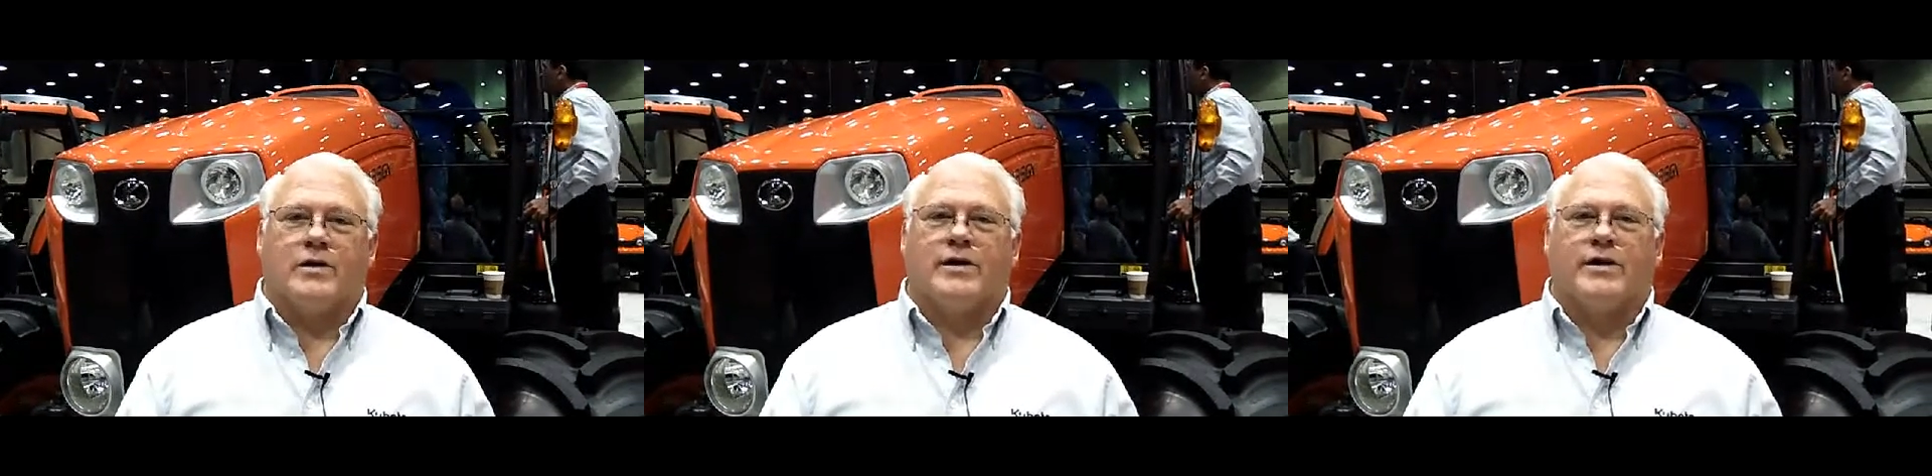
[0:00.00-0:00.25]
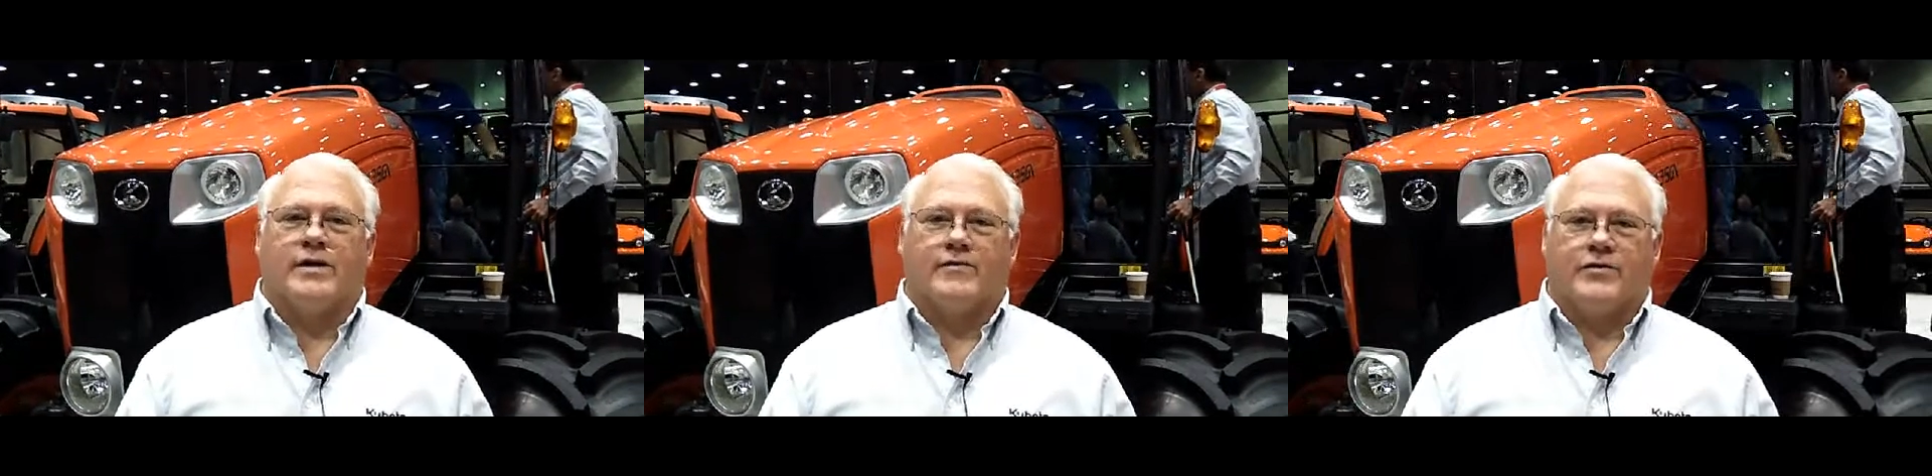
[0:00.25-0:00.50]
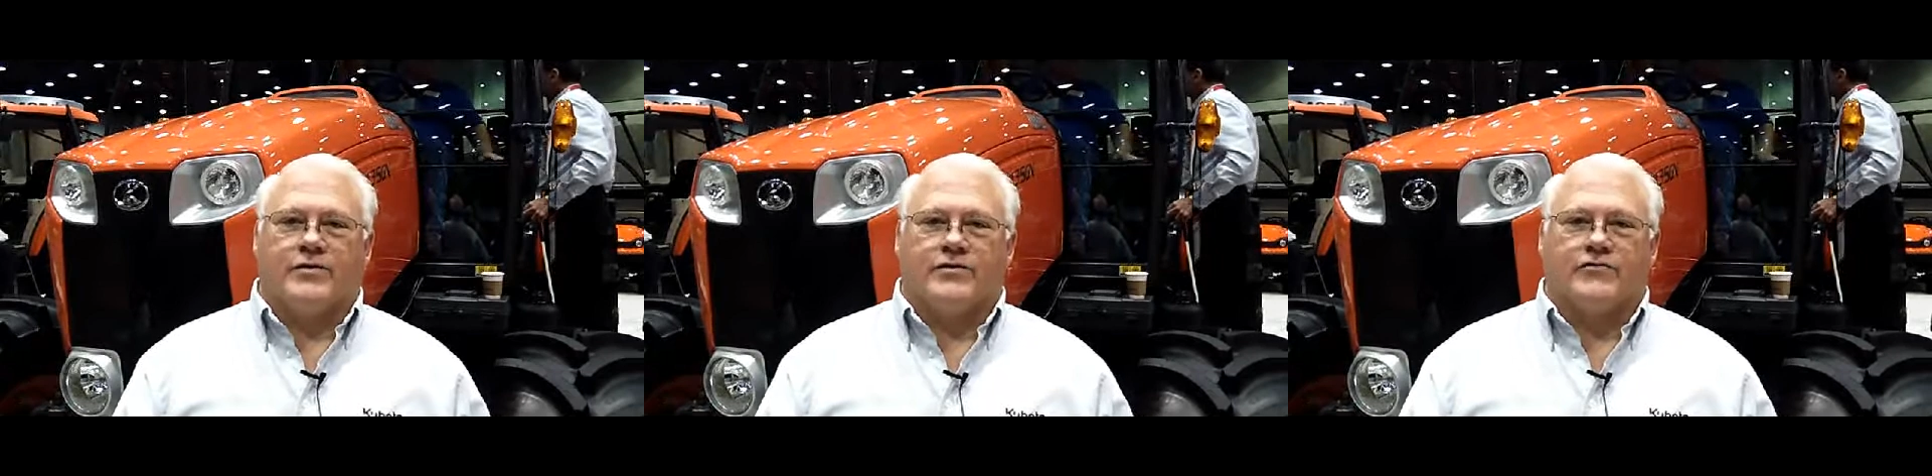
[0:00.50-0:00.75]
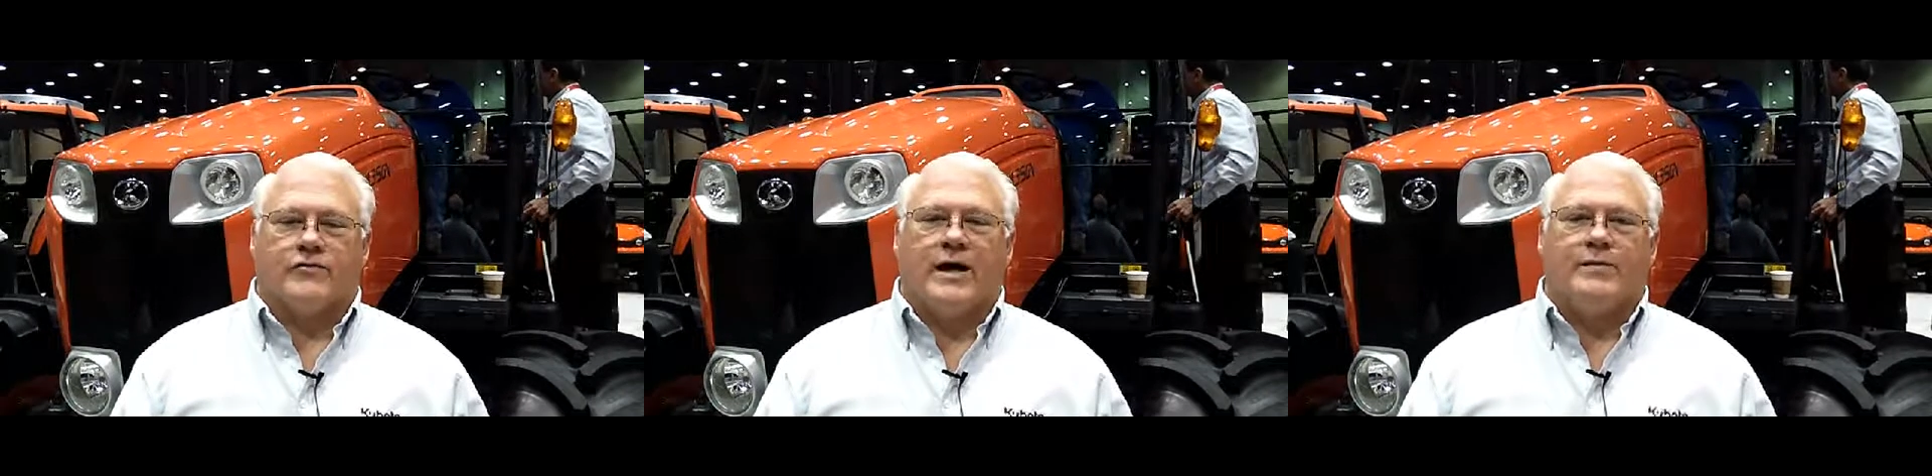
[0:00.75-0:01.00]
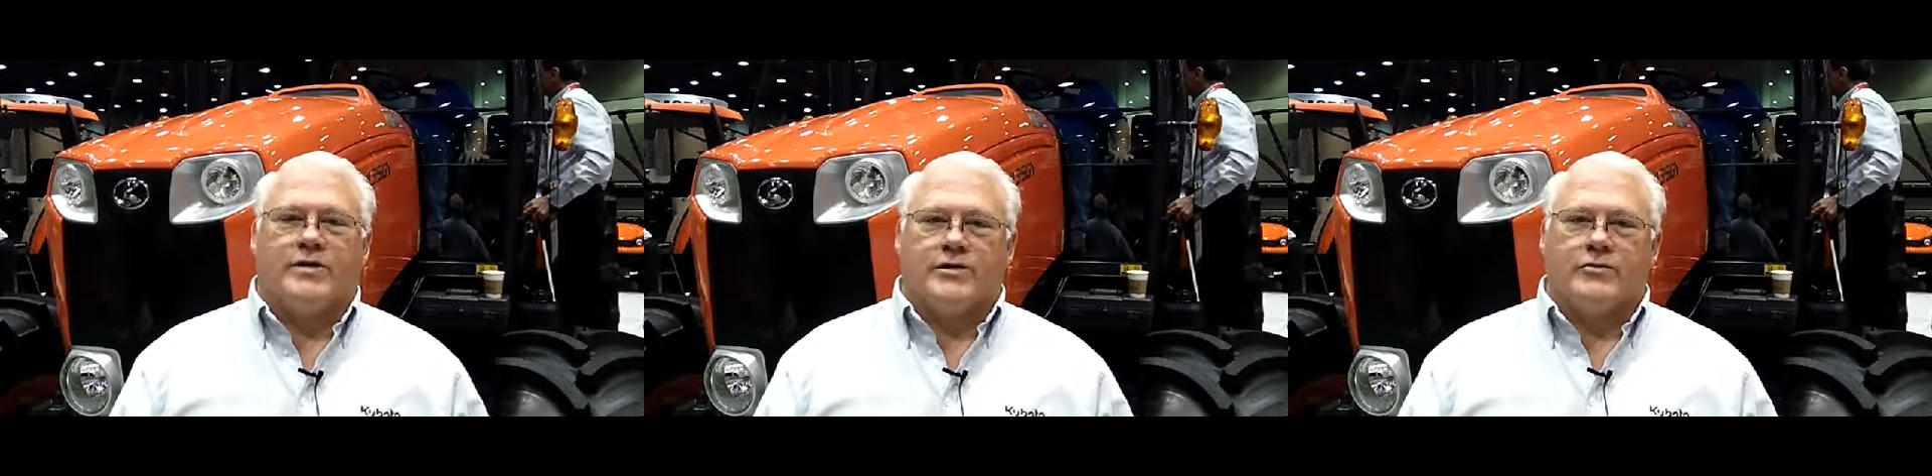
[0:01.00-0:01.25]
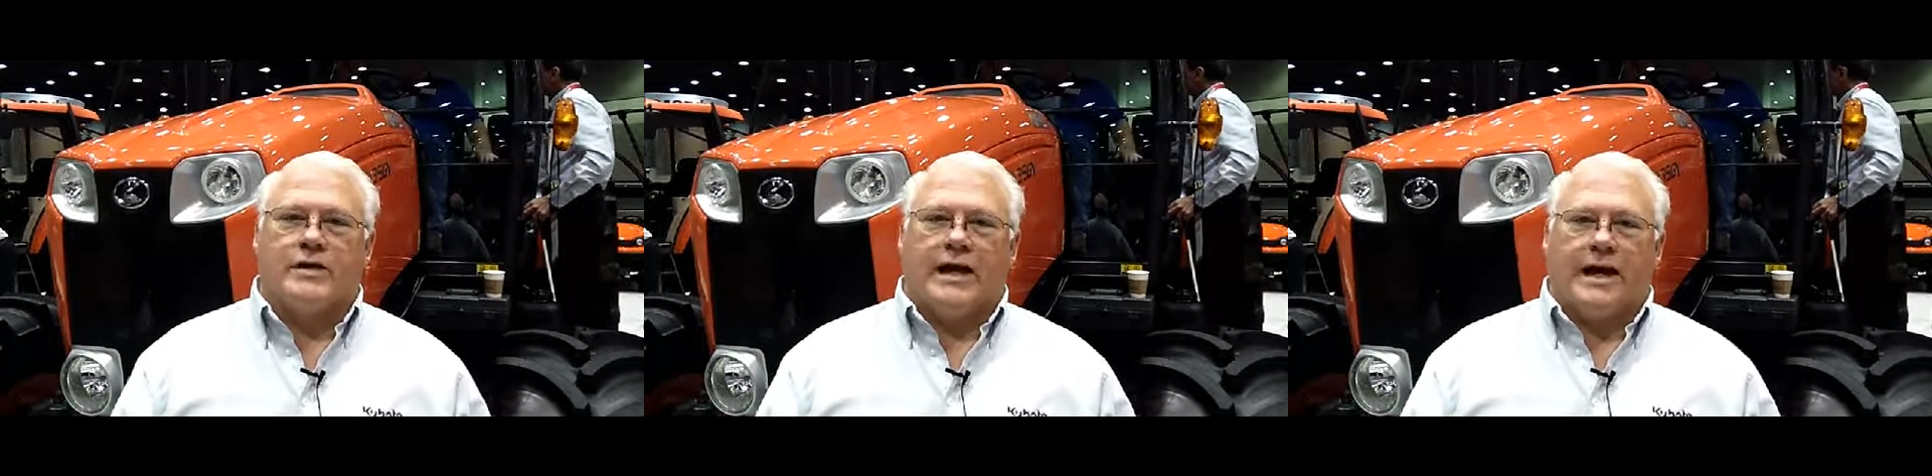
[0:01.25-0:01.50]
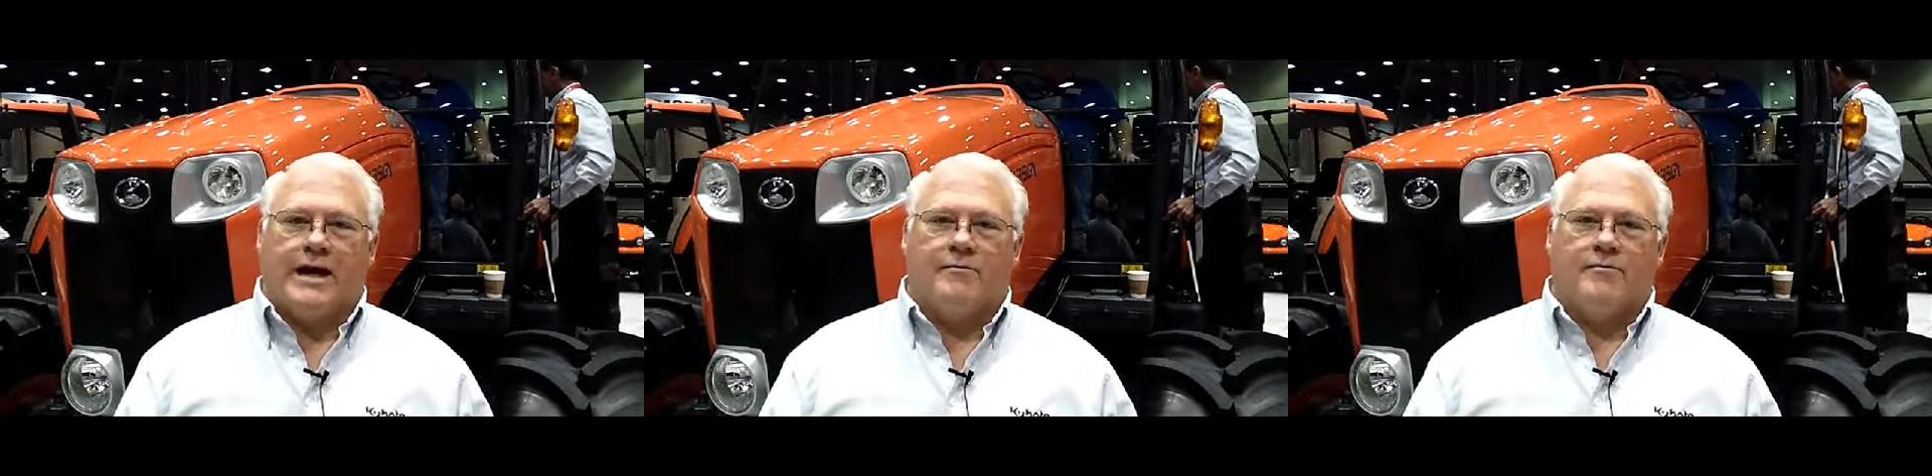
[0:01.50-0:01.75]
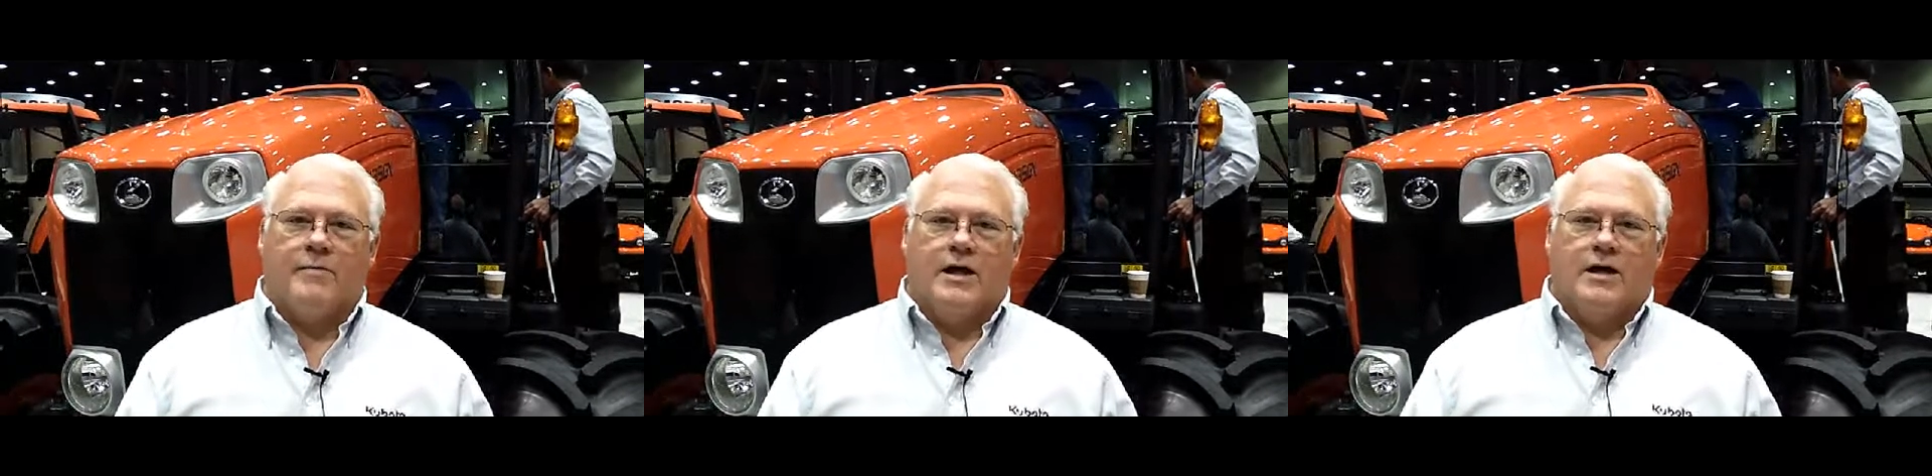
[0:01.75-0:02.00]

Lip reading: well enough to describe the new cab.